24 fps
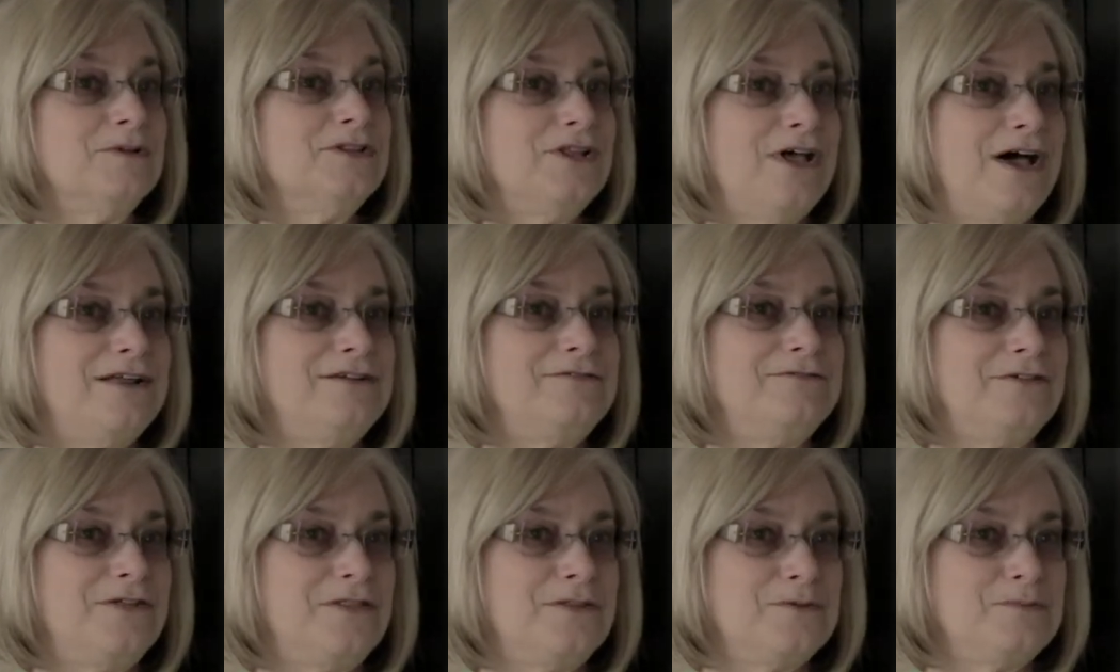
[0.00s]
lot
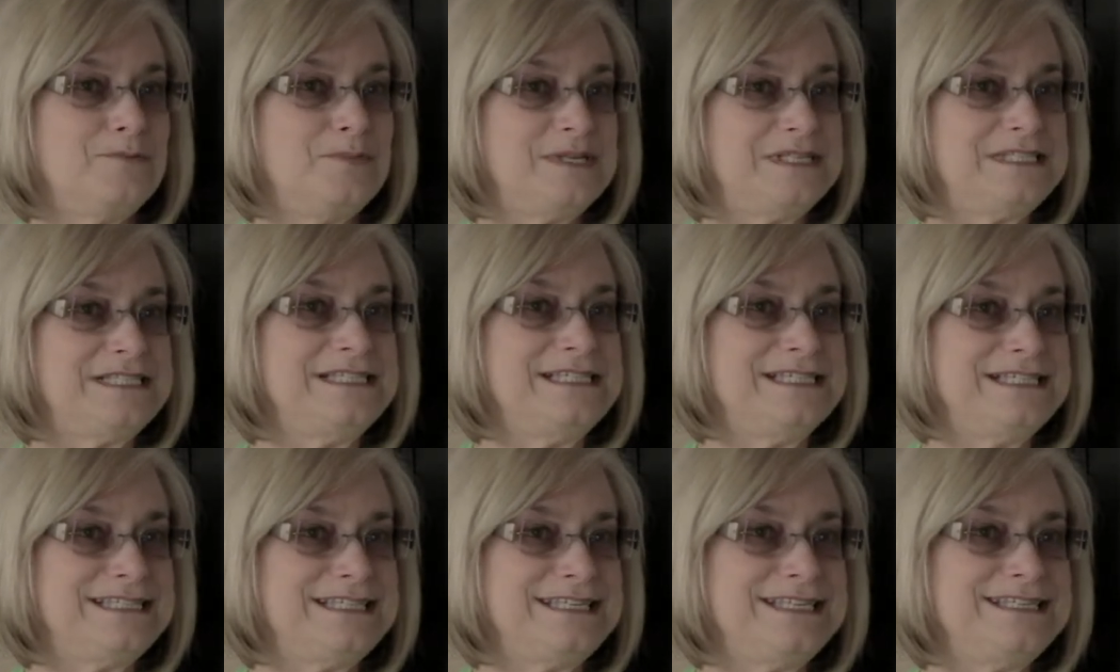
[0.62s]
of other
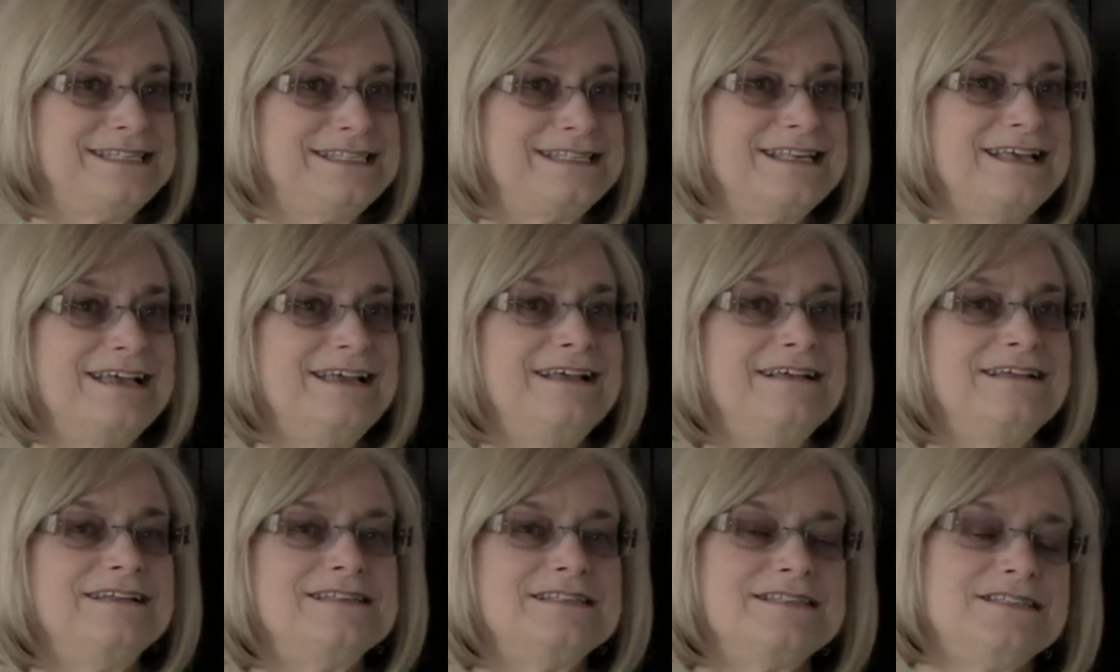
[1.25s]
businesses.
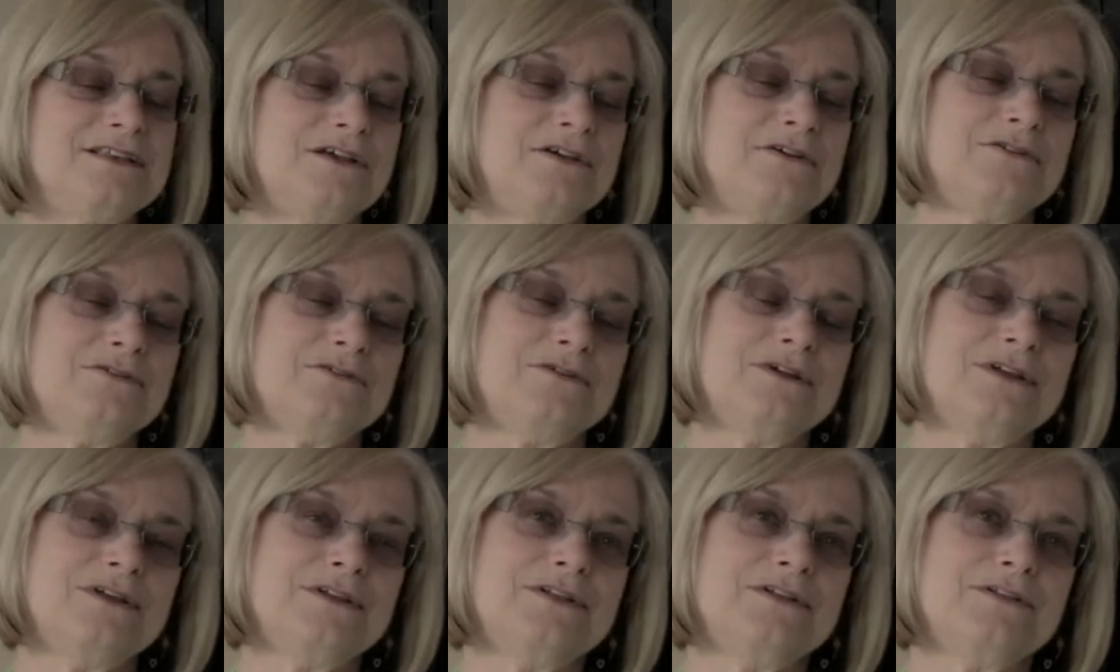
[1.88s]
So
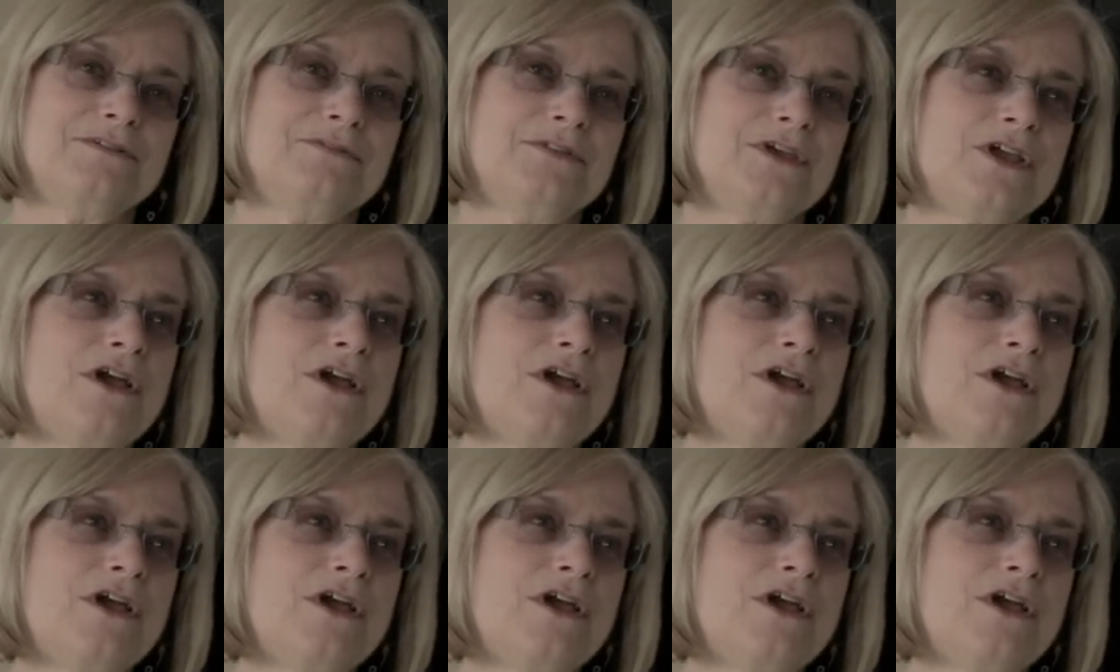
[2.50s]
the